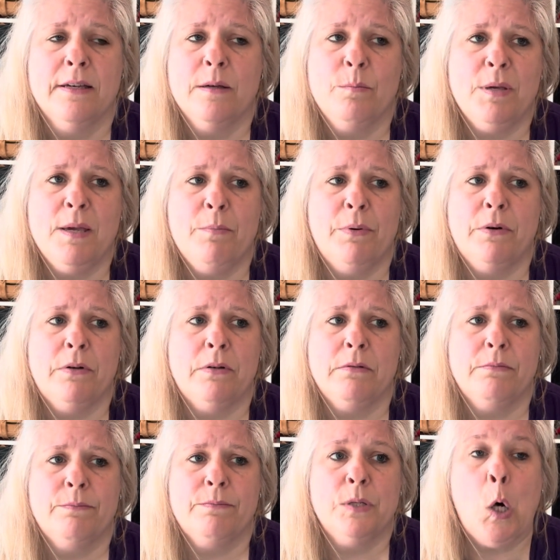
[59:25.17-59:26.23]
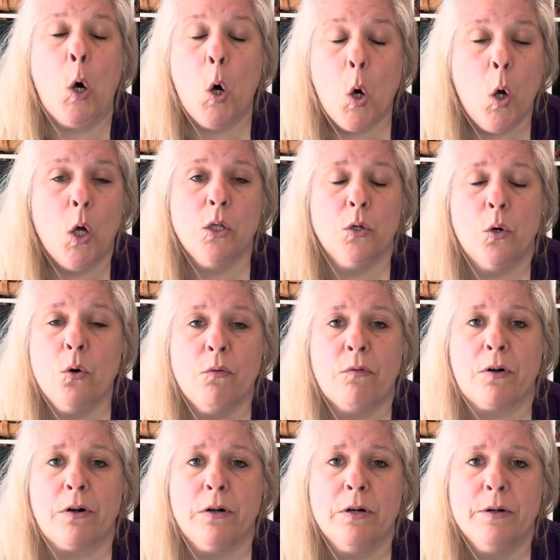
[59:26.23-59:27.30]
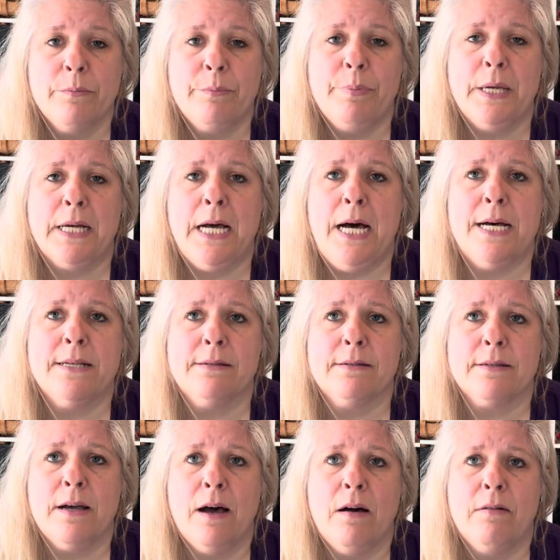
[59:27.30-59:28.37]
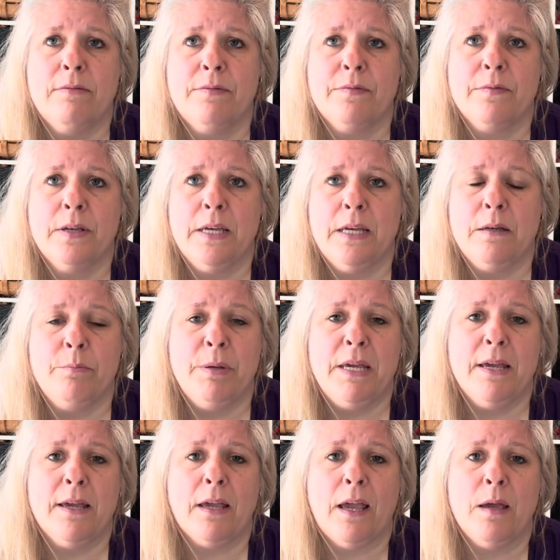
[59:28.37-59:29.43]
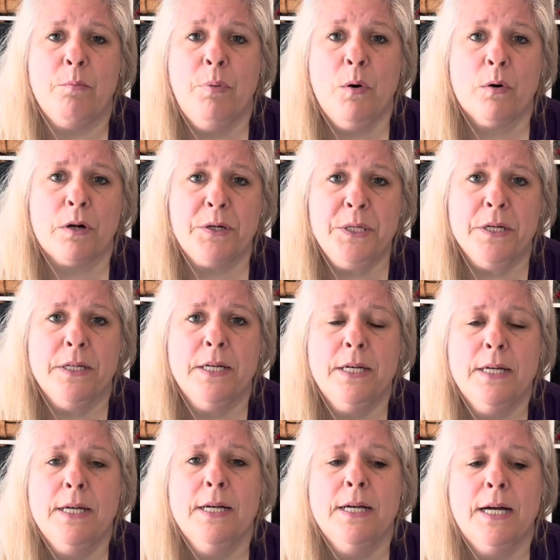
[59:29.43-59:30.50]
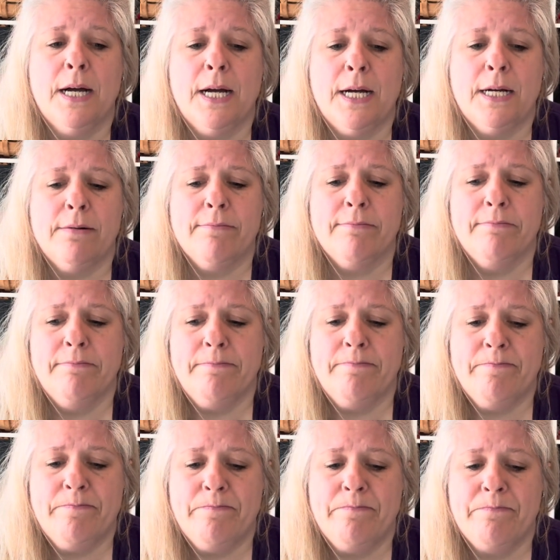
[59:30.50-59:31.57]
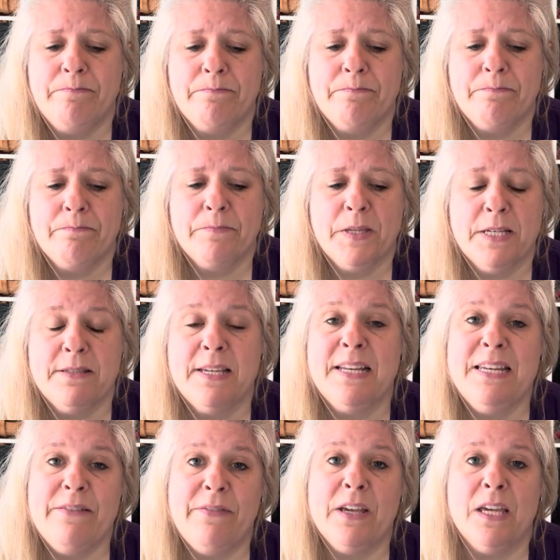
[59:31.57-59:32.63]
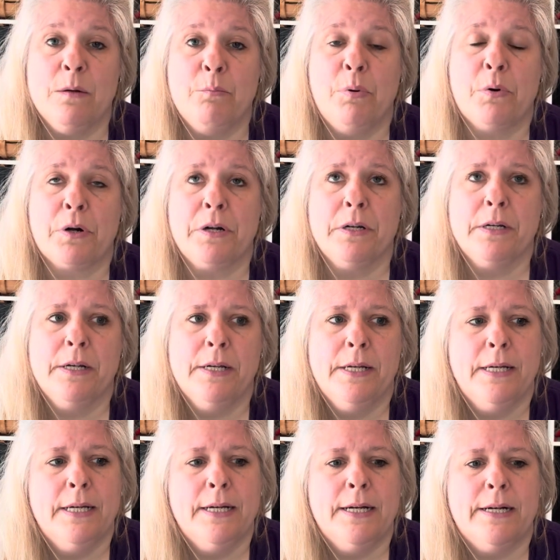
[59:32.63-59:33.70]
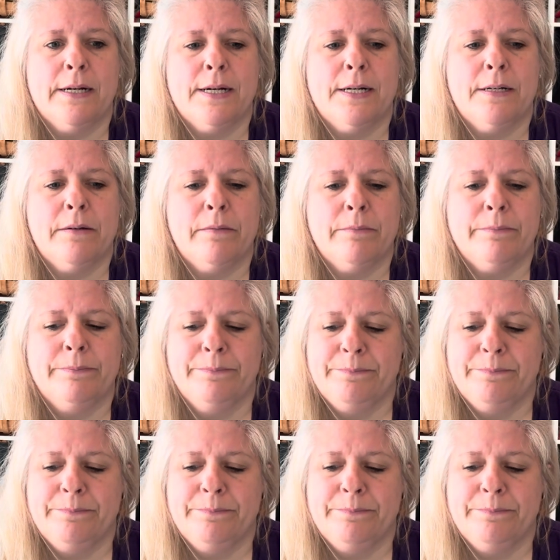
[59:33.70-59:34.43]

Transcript: people all over because of it being a port. A significant port. And